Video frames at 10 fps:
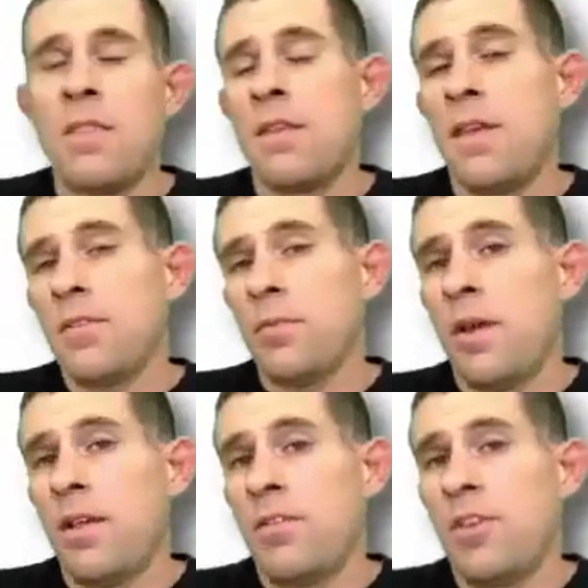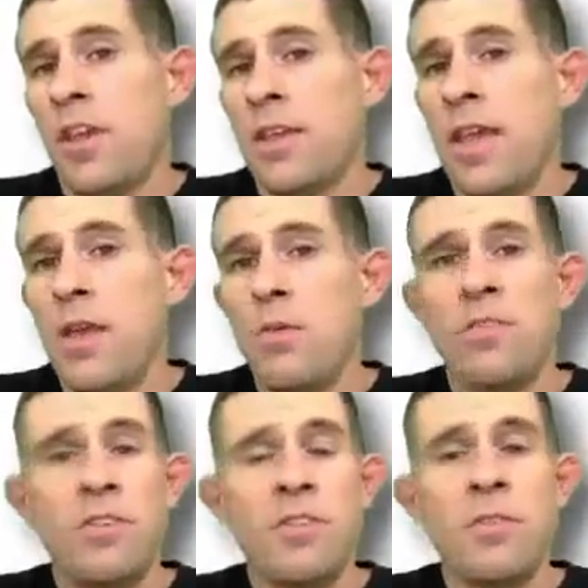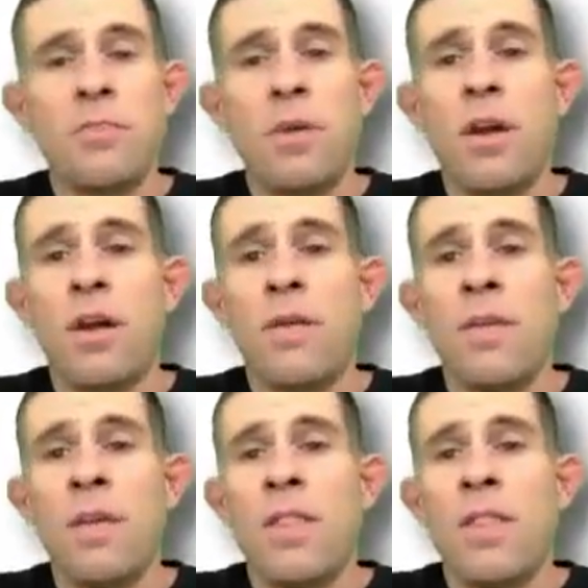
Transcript: The next one has JK with just a bar.